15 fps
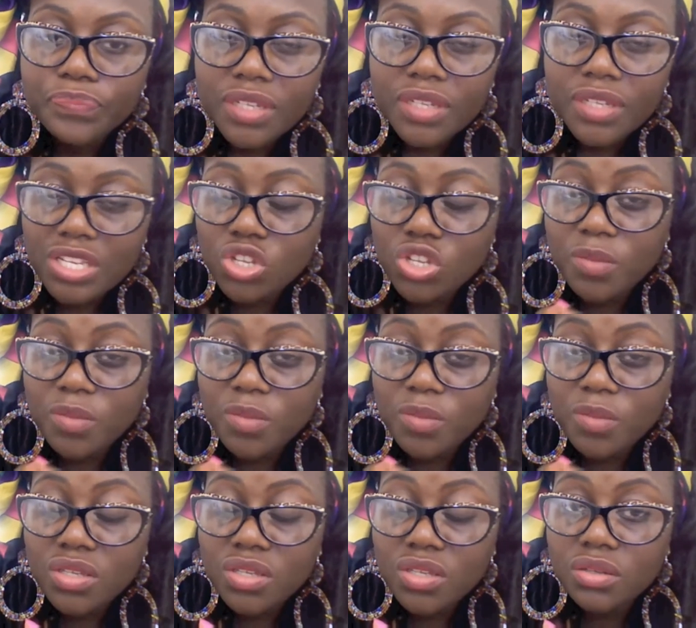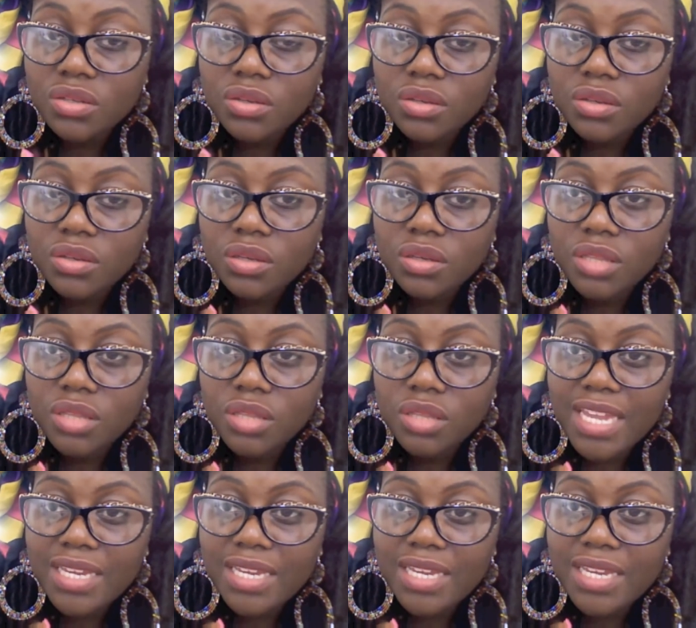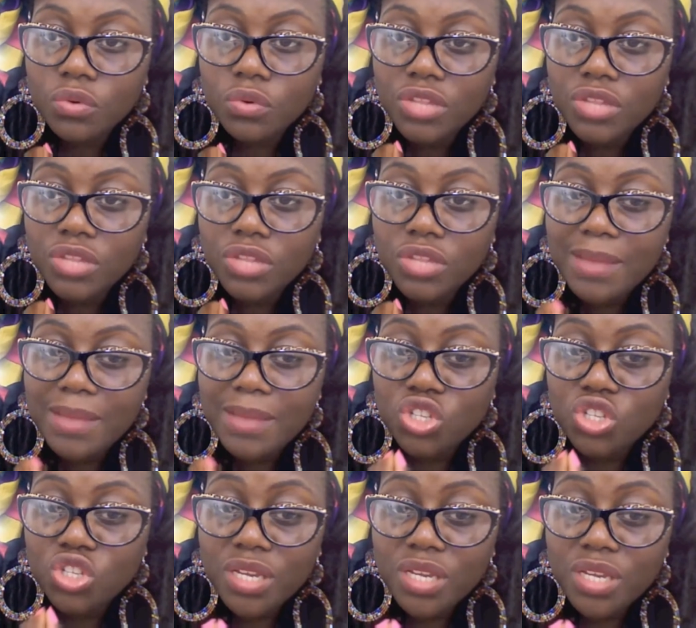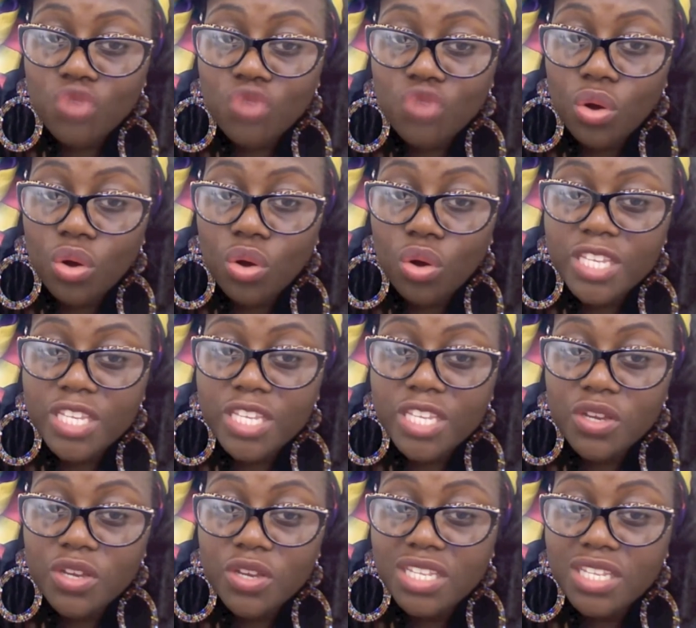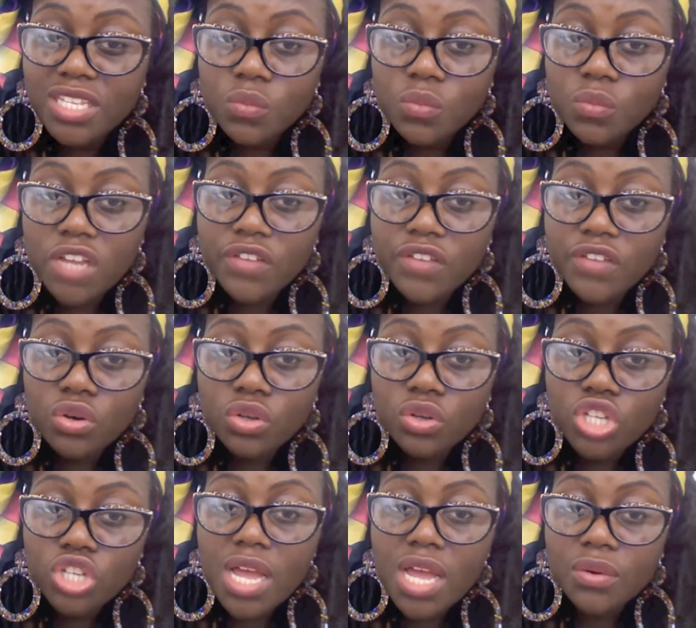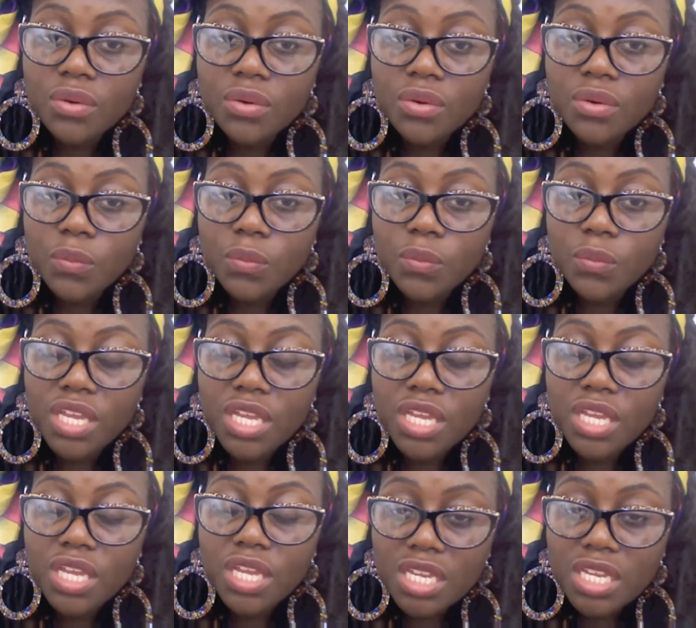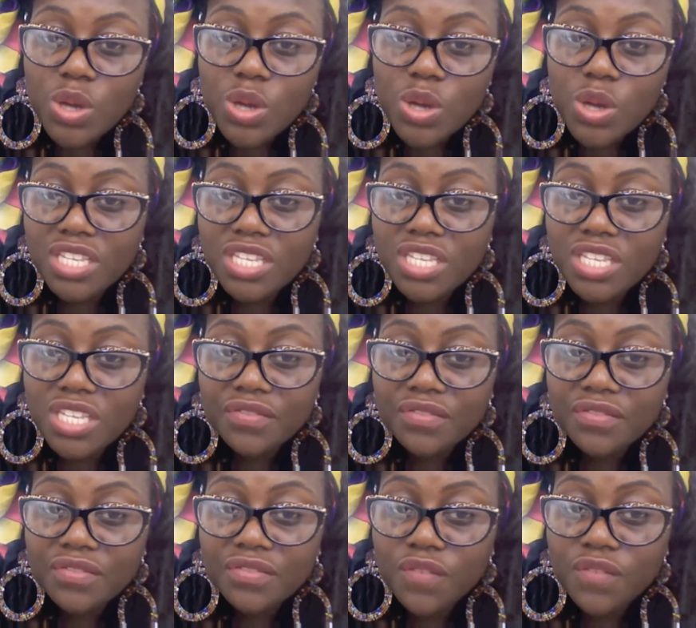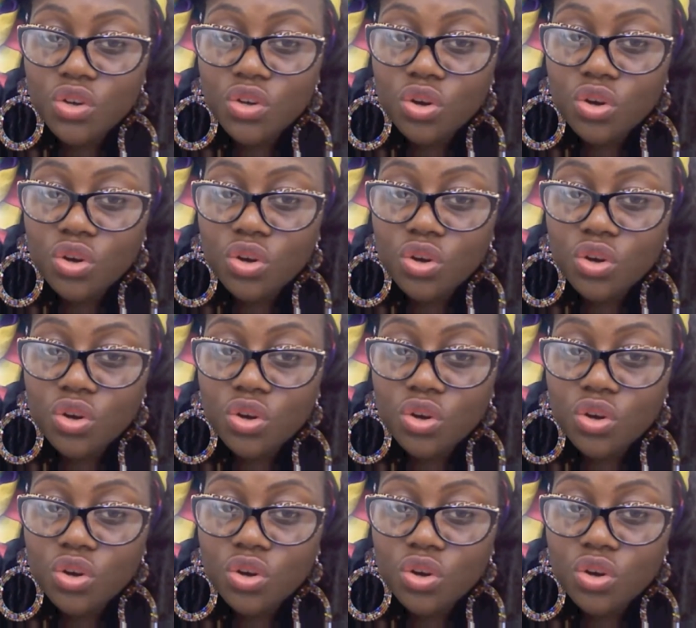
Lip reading: And it's not because like what that family's doing is wrong. It's because it didn't work for your child. You have to tailor things for your